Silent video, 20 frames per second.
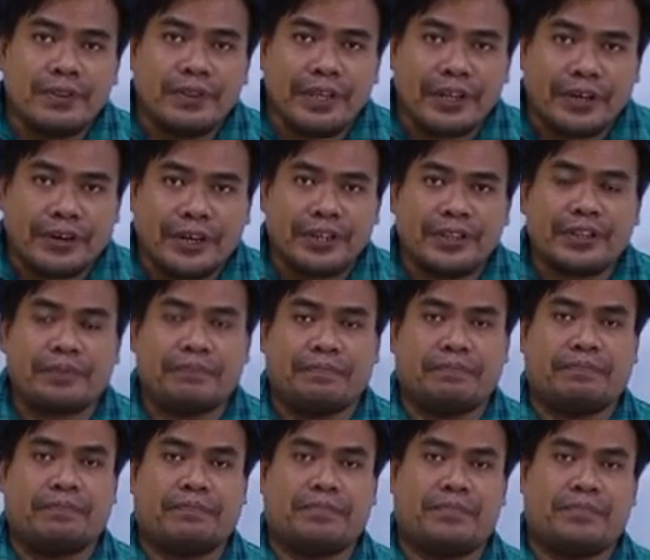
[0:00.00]
rhythm,
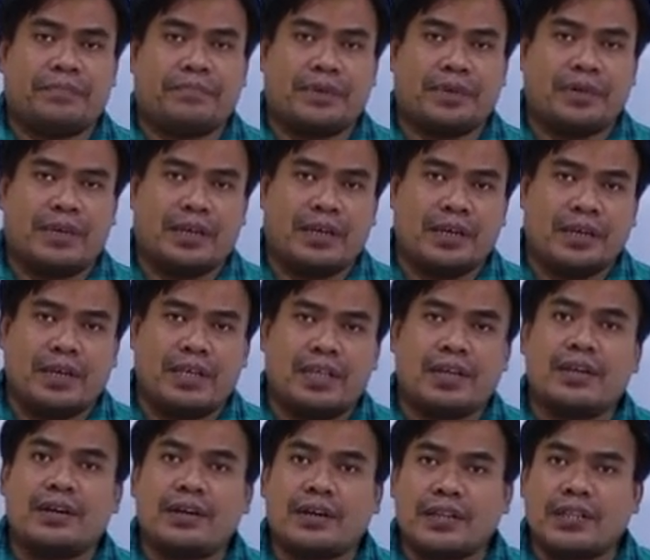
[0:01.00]

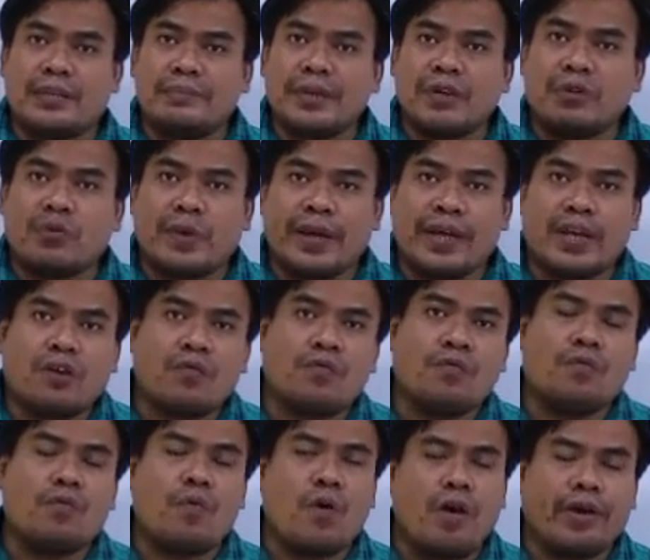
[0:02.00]
in a rhythmic way
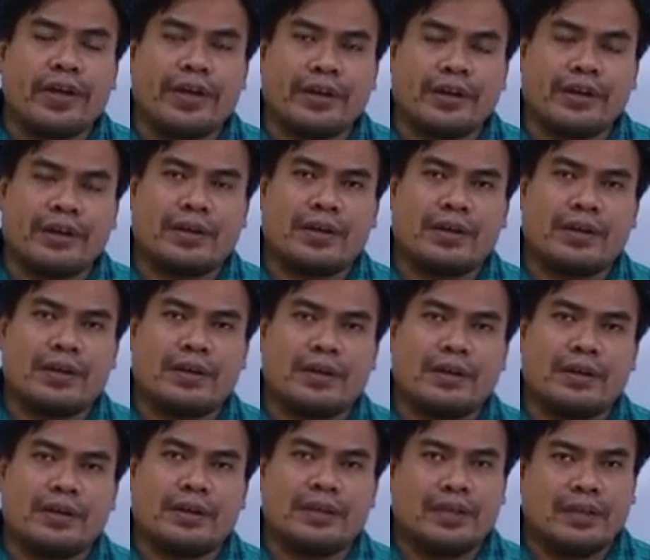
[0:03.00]
of walking,
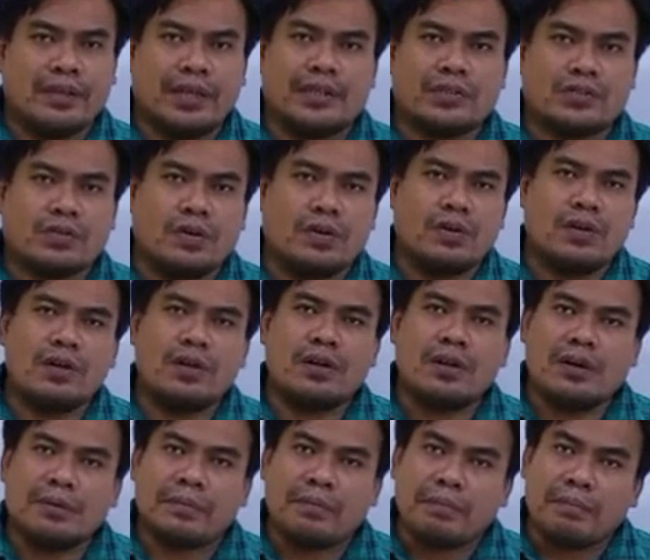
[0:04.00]
that's called
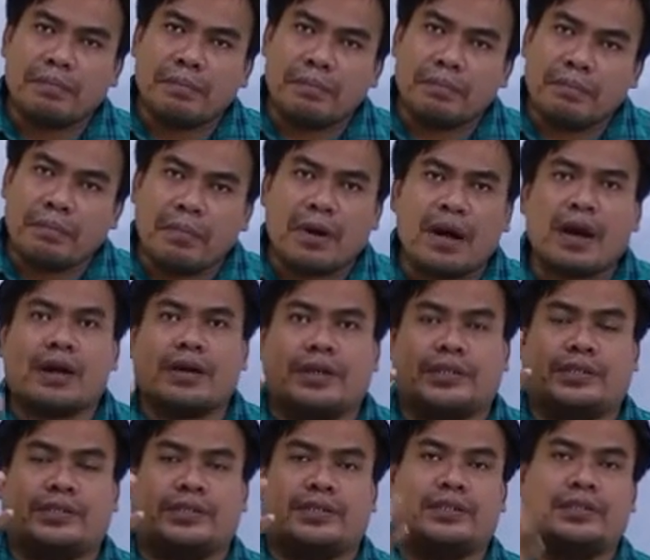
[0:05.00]

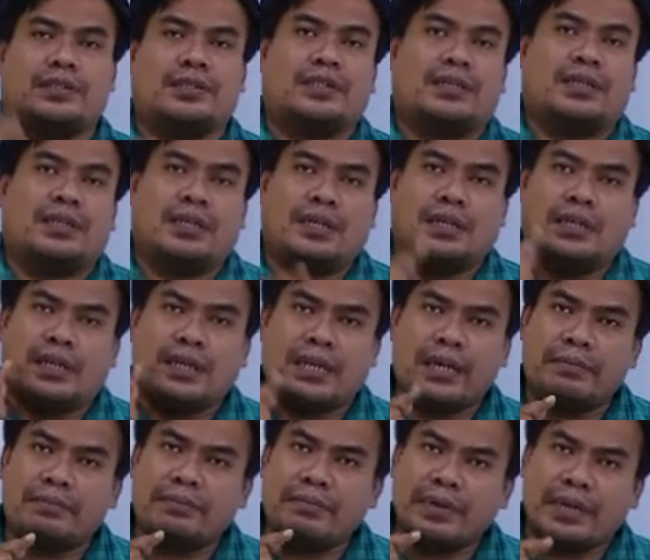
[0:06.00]
march.
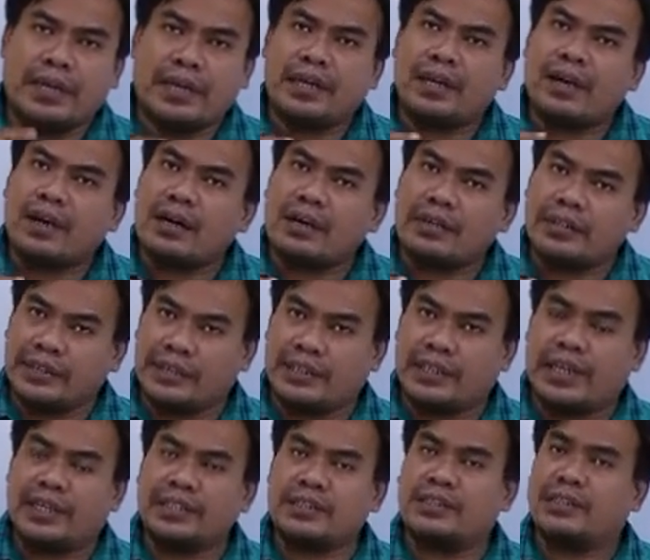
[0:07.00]

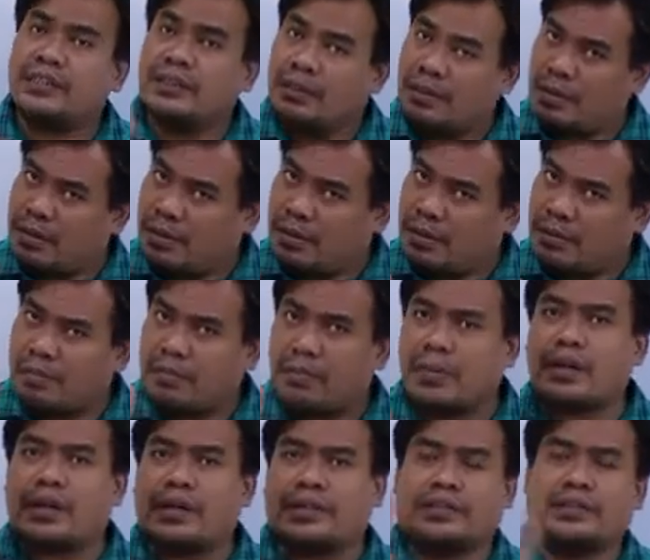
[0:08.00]
M-A-R-C-H,
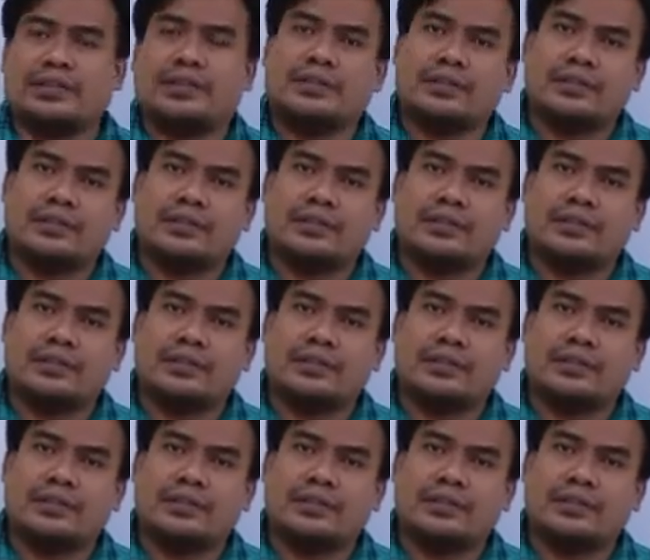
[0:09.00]
March.